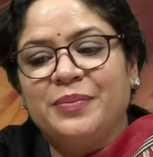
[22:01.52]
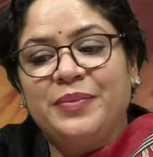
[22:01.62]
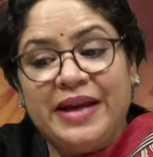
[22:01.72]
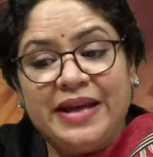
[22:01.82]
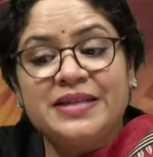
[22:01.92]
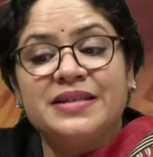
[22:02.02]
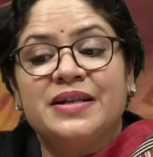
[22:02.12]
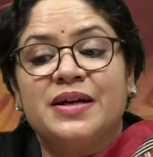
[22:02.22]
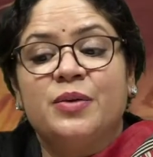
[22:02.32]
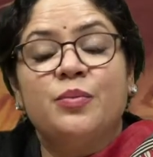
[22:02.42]
Plays,
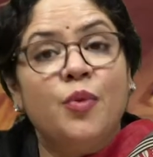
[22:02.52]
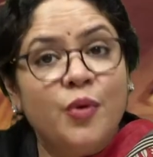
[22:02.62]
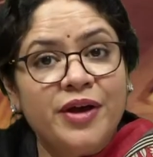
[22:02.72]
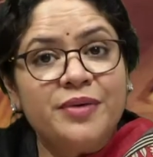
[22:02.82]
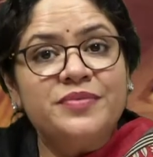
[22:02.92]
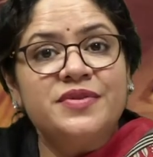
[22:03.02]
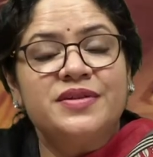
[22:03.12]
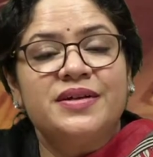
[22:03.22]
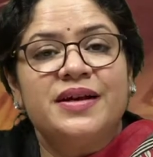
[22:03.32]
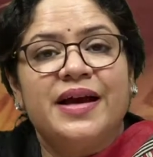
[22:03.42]

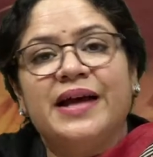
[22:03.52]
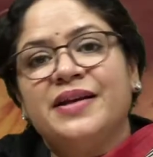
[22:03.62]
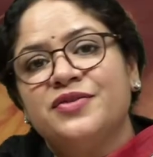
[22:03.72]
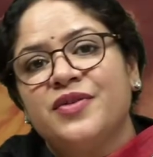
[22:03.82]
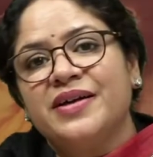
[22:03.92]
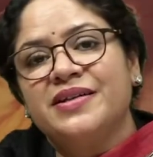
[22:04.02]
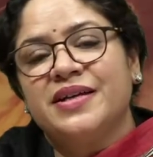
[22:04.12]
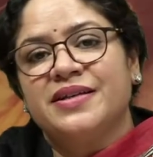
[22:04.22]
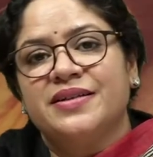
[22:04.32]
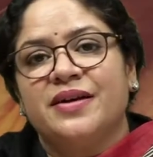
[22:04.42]
poems, and his
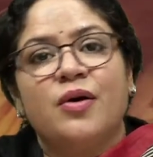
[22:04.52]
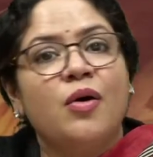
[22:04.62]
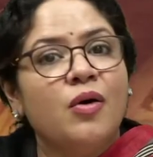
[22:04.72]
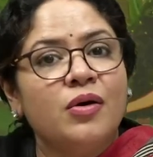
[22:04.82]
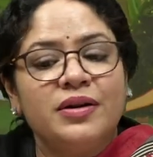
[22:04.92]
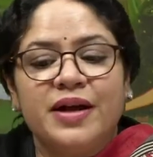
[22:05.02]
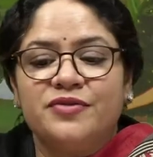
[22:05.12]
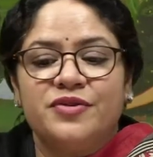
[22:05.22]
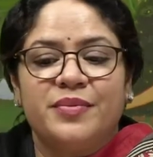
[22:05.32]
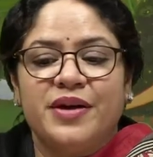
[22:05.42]
writings are all
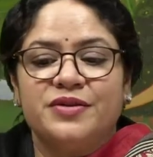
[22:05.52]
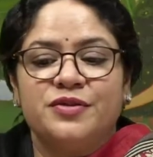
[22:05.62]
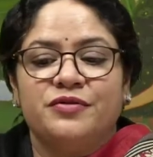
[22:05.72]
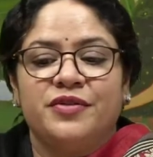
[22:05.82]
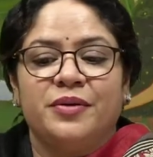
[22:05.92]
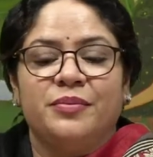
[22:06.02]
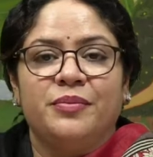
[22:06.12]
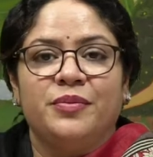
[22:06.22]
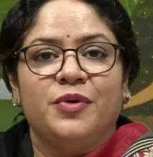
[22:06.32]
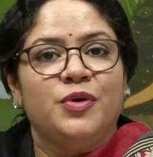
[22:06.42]
that remains of him.
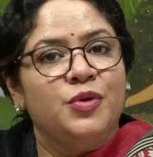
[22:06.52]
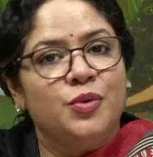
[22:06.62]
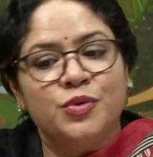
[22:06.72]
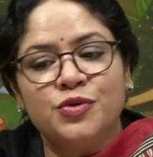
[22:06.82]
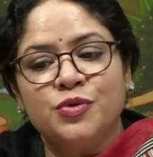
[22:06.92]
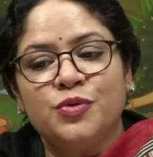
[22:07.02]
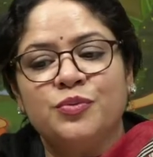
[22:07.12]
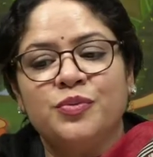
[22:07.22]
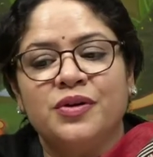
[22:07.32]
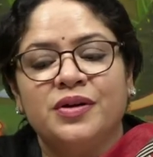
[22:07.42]
No
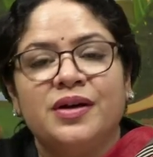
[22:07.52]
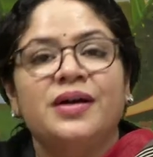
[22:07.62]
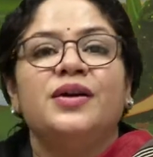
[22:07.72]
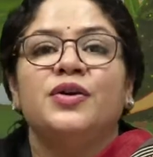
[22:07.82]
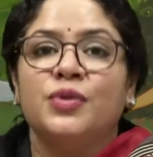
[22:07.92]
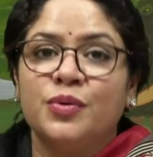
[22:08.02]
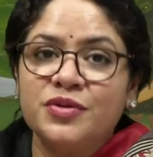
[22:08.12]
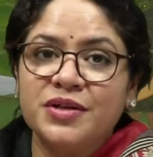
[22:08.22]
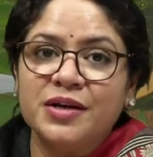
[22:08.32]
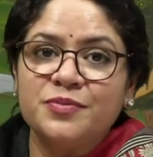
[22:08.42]
tomb, no
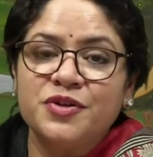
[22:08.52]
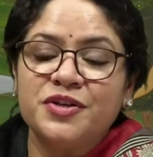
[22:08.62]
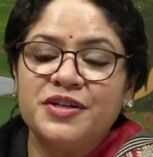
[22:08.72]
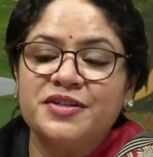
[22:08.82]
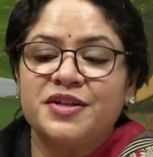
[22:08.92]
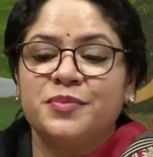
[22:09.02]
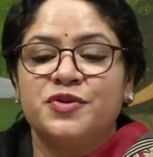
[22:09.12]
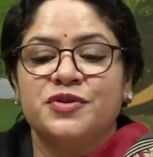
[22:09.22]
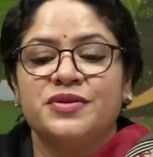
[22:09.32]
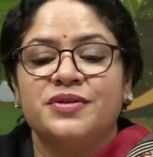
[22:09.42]
sculptured
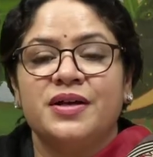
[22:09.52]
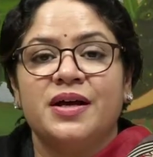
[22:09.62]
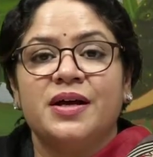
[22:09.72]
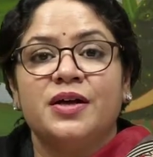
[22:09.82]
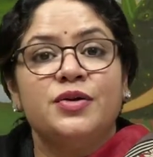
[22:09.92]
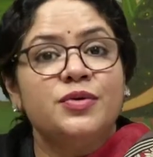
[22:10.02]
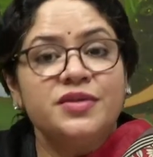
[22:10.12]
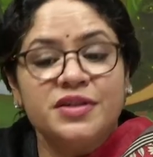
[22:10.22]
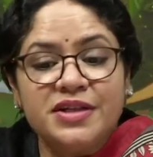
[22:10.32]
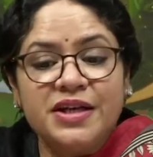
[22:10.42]
inscriptions, no
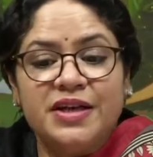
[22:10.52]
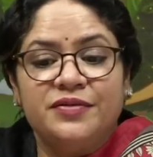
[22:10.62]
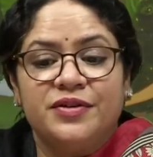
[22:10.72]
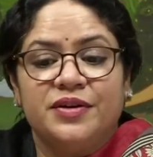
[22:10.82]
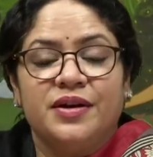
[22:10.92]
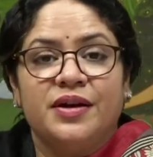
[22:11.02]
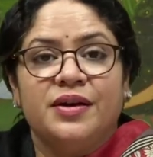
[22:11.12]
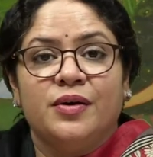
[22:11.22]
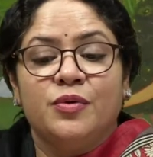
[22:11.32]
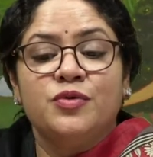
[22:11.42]
city even,
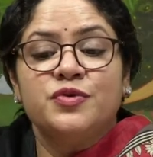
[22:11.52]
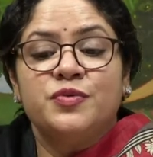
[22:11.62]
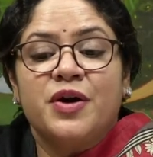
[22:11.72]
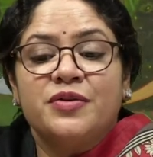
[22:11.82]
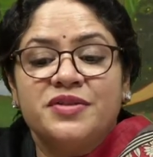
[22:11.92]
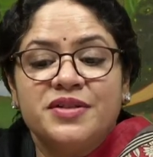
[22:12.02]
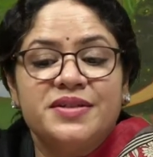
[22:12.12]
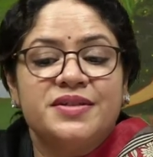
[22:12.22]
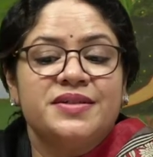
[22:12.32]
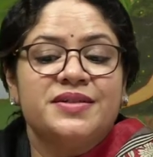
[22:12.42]
whose proud
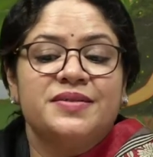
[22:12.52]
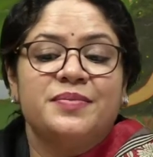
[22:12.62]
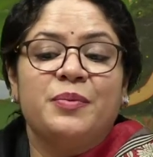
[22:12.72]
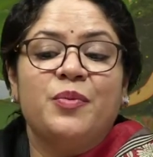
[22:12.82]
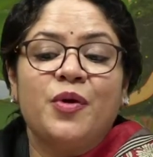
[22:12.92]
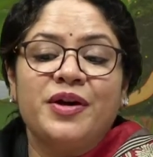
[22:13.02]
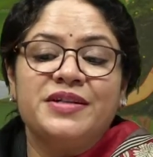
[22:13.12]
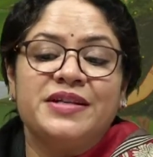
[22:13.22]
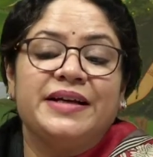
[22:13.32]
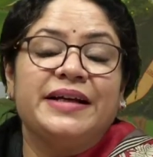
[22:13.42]
citizens may
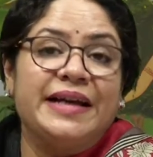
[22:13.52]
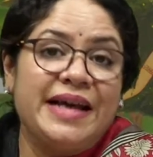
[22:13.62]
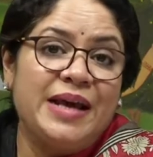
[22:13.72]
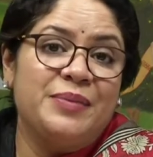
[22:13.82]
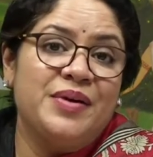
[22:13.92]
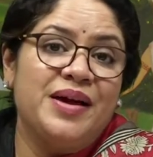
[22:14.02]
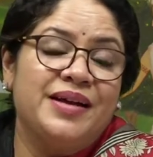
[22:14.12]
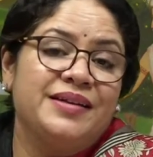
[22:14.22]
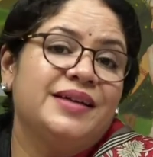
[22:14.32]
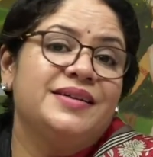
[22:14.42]
point and claim
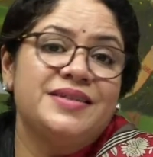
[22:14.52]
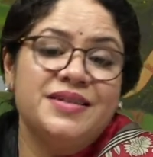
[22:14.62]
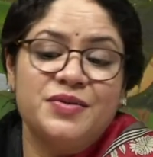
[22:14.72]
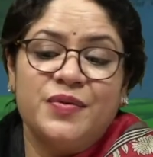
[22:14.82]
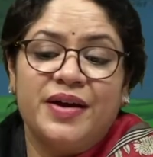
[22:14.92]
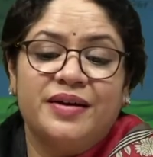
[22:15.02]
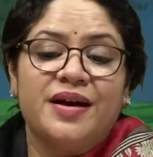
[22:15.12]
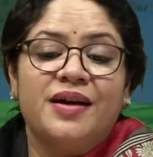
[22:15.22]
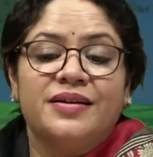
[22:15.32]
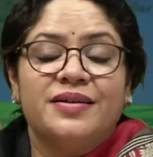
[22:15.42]
that this is where
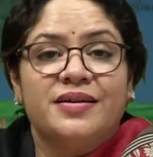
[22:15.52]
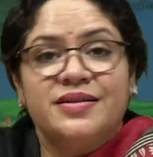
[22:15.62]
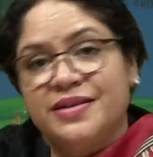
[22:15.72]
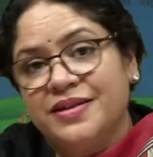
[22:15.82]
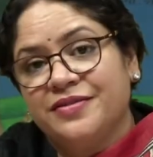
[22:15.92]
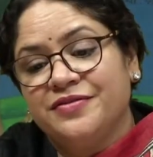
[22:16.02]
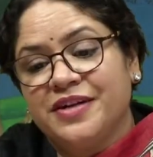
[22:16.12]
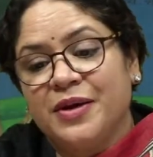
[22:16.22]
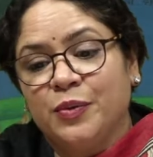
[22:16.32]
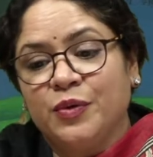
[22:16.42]
Kalidas lived
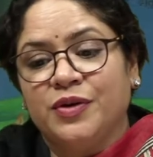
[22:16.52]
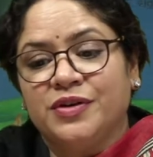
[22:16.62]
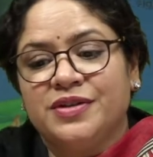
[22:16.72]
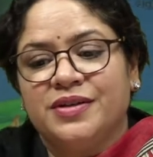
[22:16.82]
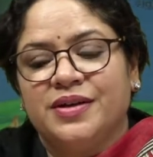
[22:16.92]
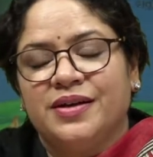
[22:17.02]
and worked.